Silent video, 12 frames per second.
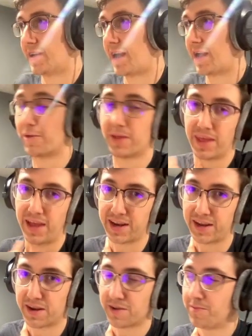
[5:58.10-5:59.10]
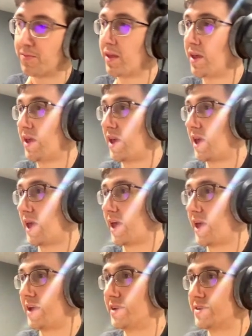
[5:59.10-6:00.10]
I really liked it.
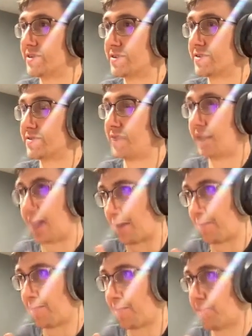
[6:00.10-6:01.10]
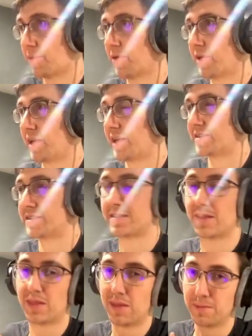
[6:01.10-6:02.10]
And again, more or less,
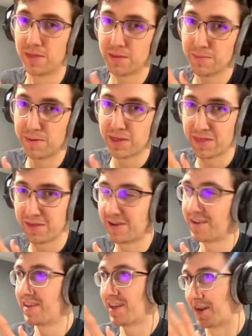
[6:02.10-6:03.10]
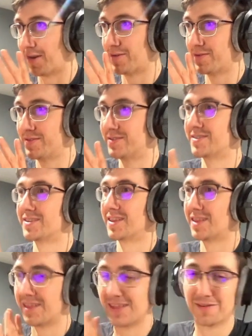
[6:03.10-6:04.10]
but the
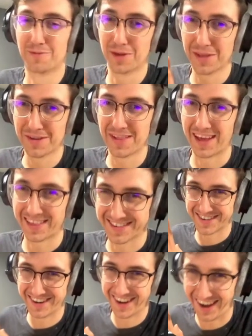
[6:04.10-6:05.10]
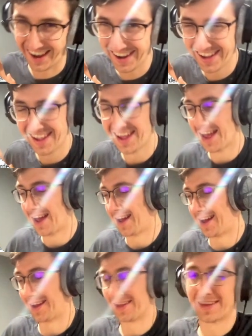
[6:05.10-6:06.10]
whether you like or not,
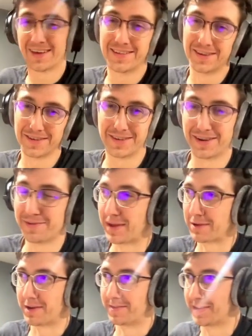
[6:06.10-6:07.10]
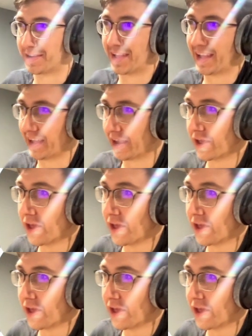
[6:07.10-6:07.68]
uh, don't make one if you don't like it.